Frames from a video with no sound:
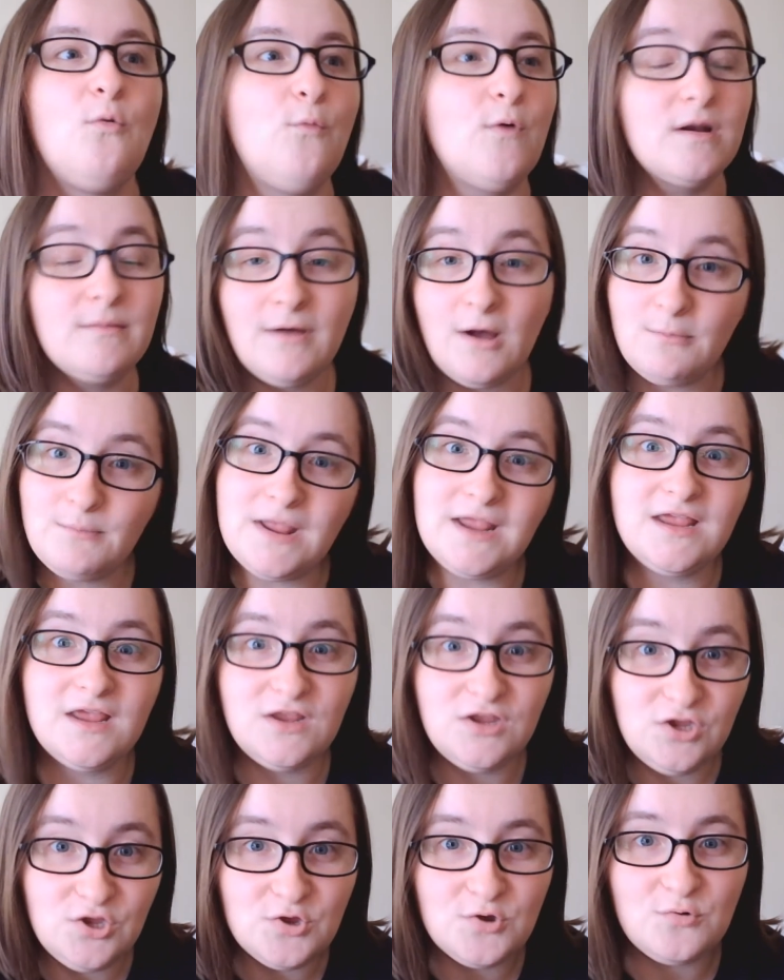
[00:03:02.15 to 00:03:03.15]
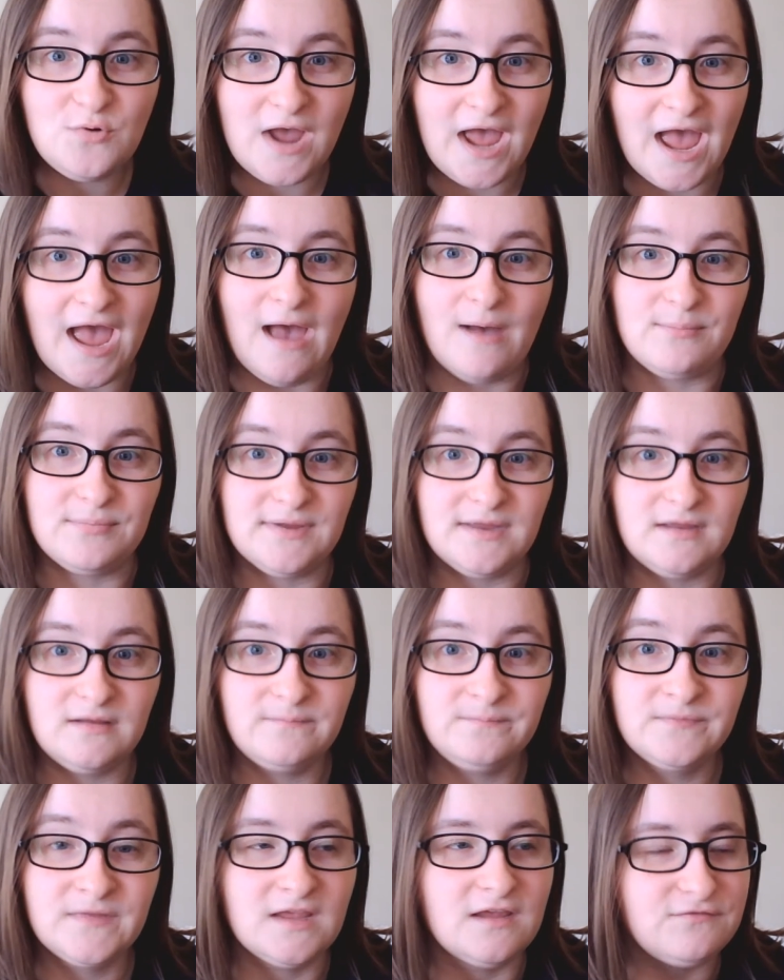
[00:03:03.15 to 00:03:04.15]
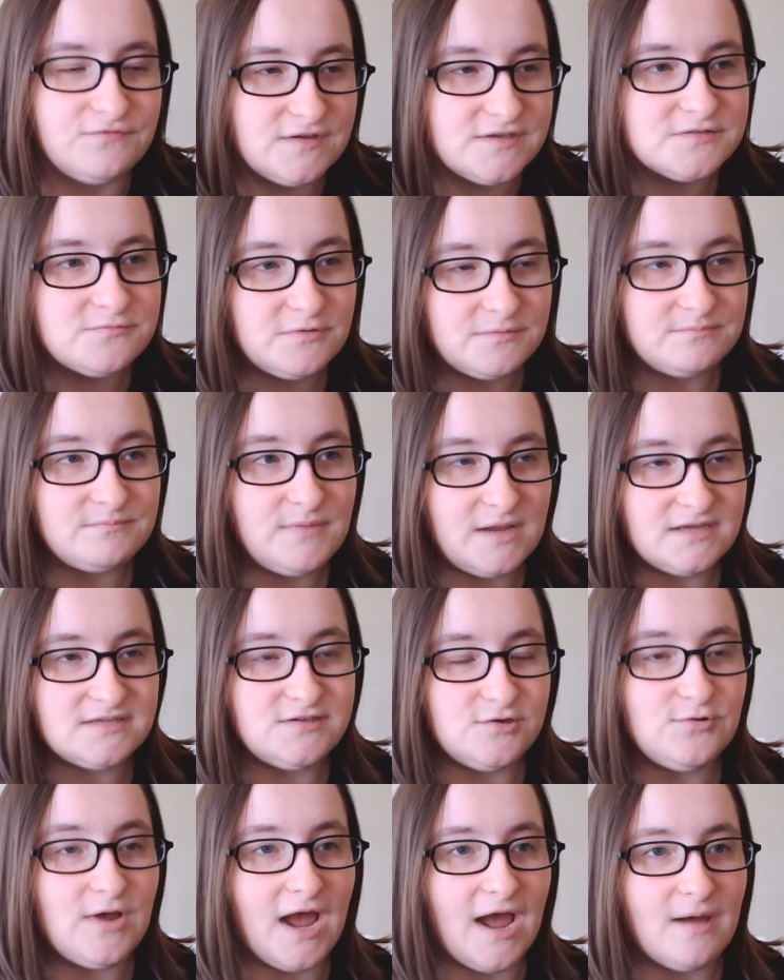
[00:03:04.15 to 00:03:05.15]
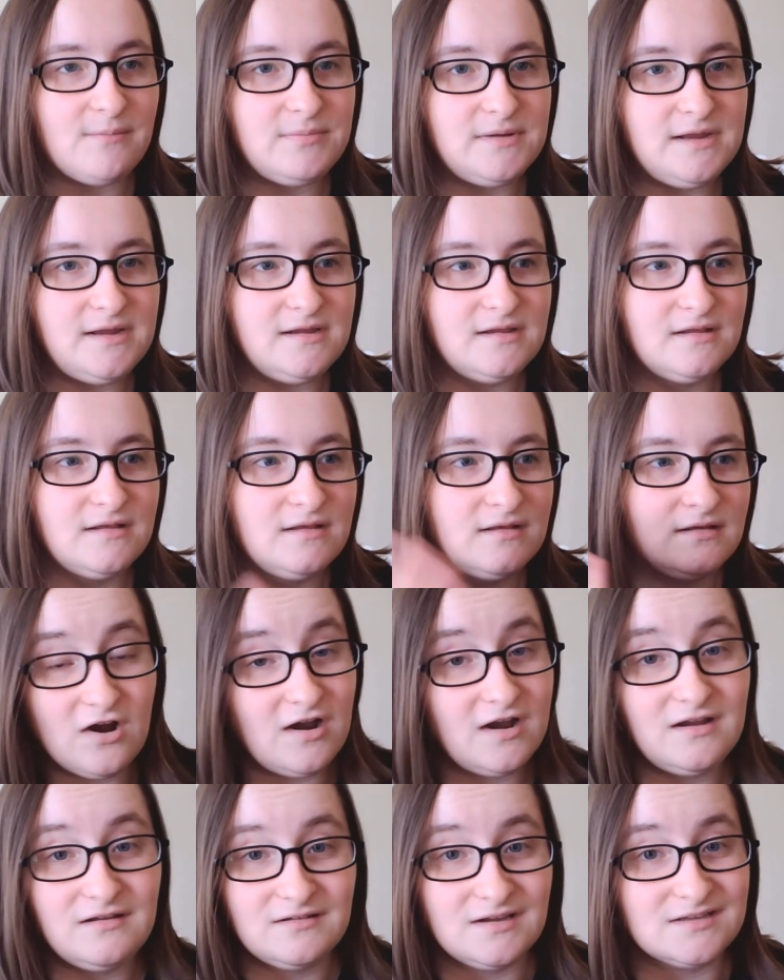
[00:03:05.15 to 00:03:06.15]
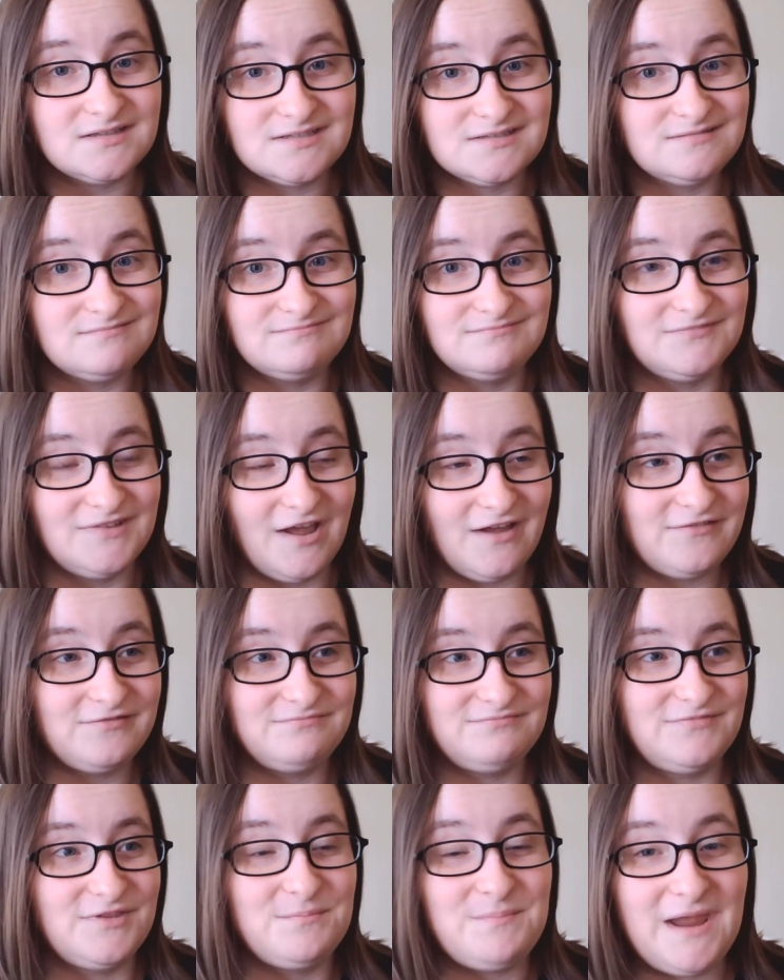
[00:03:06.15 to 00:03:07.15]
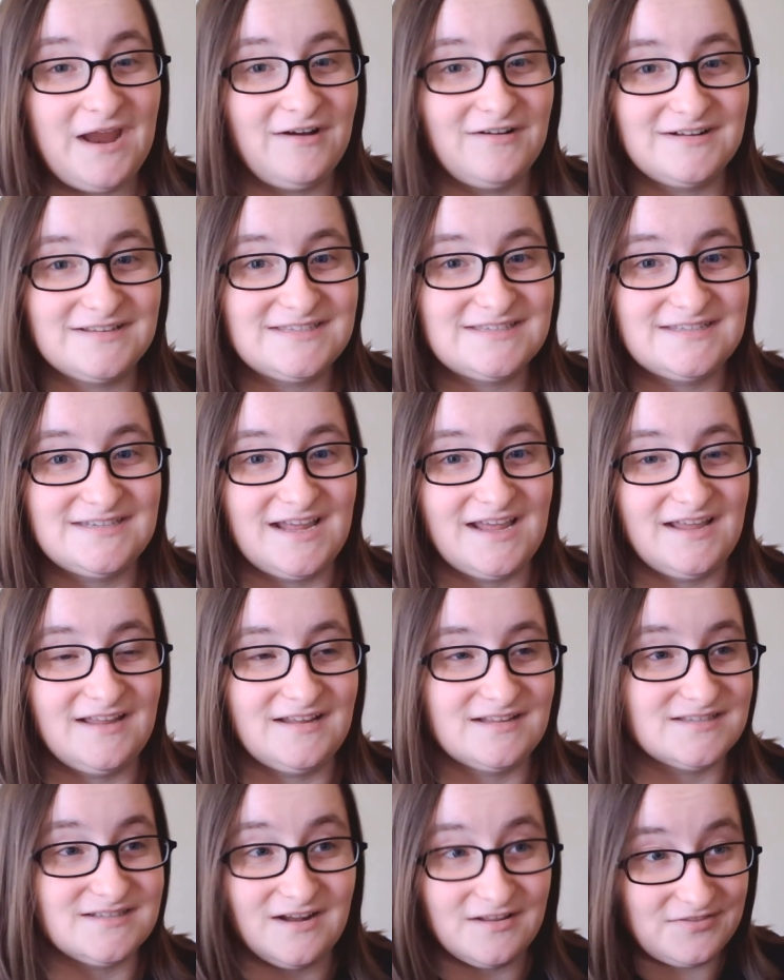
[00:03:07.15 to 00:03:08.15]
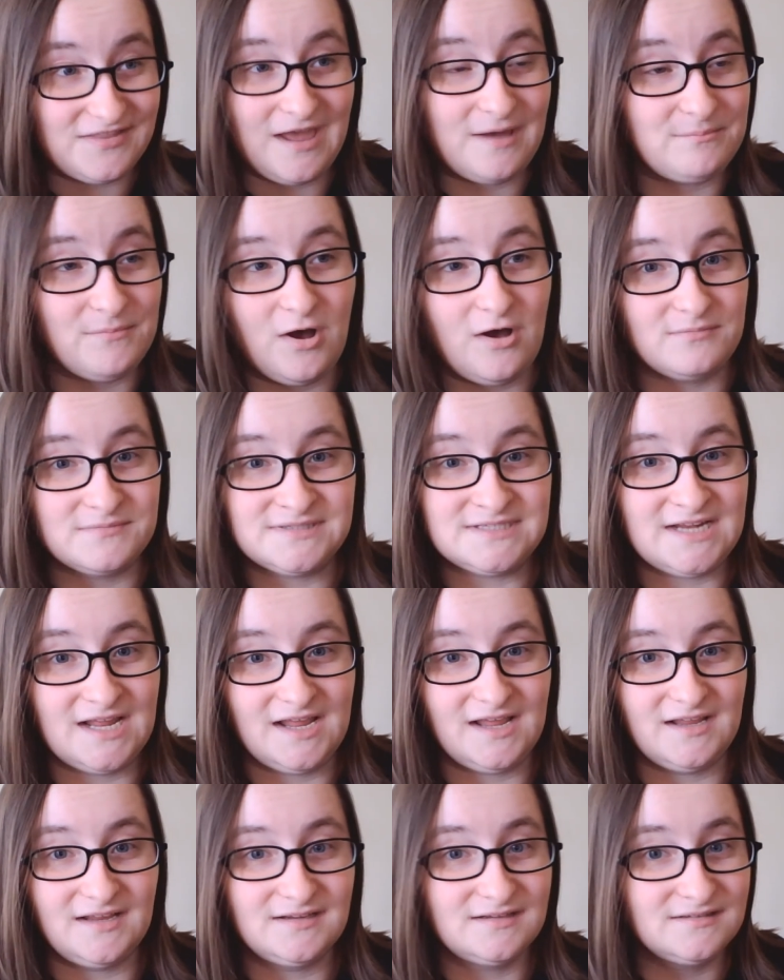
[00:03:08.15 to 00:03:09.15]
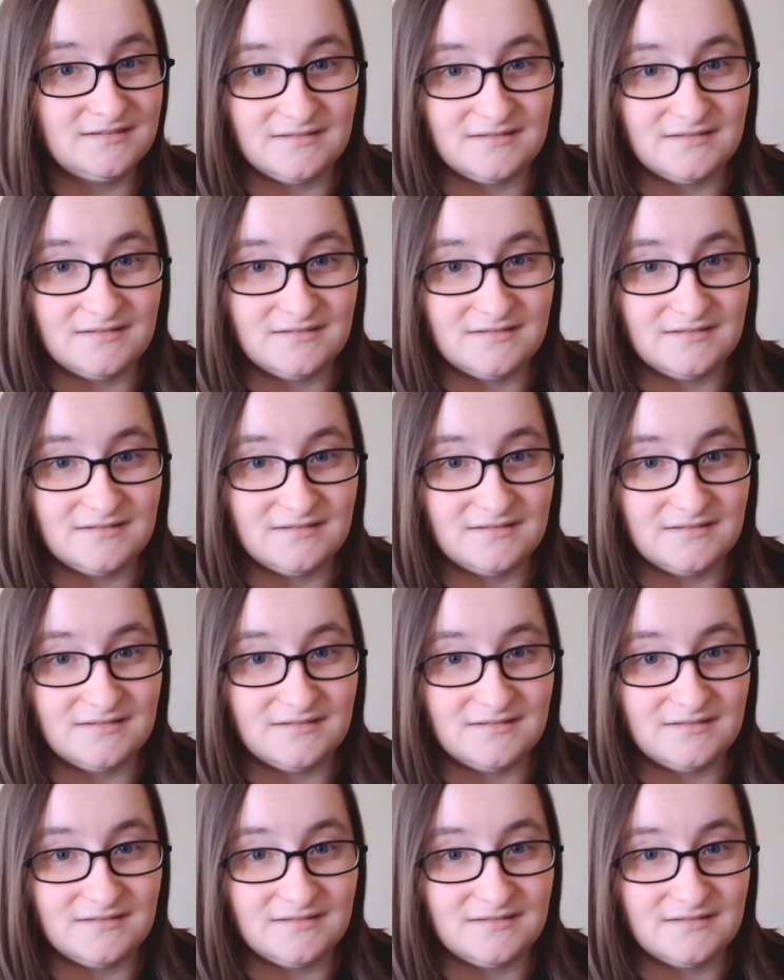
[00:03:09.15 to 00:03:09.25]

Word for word: What about making you happy? If this what makes you happy, sorry, it's not the parents' day, it's not that mom's day.